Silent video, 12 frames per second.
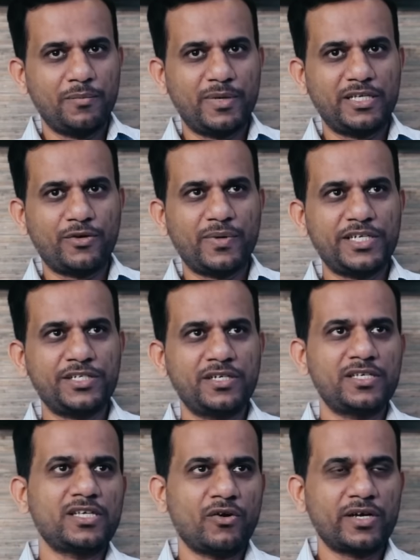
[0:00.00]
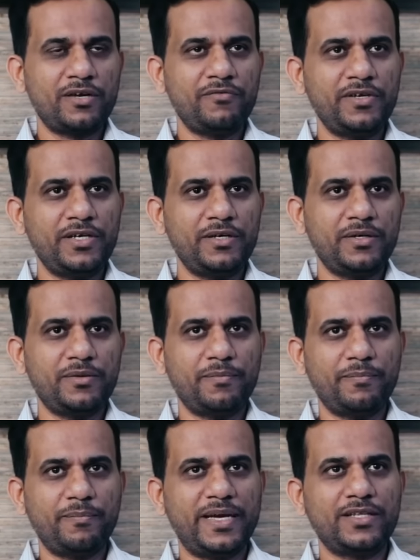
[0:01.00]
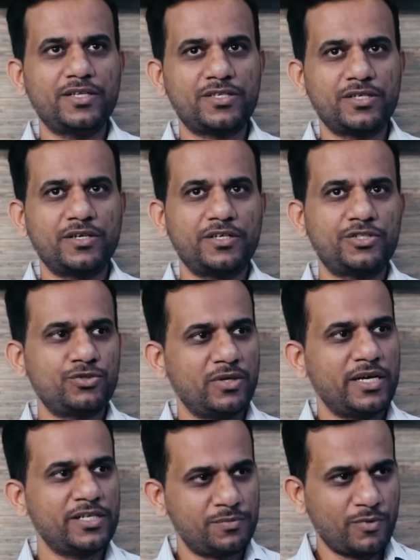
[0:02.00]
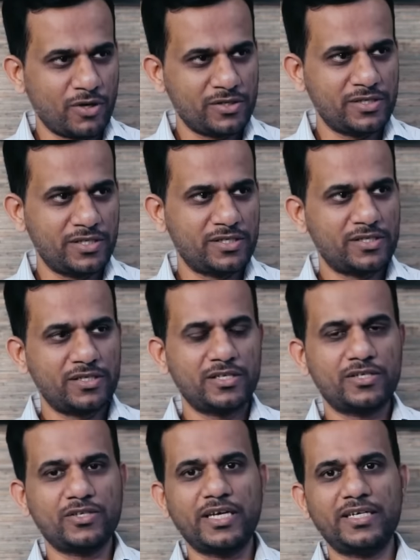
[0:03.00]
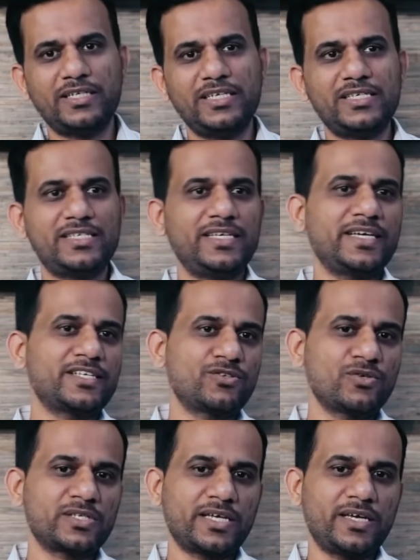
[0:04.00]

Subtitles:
But the question is, how can we make this a ritualized process so that these CXOs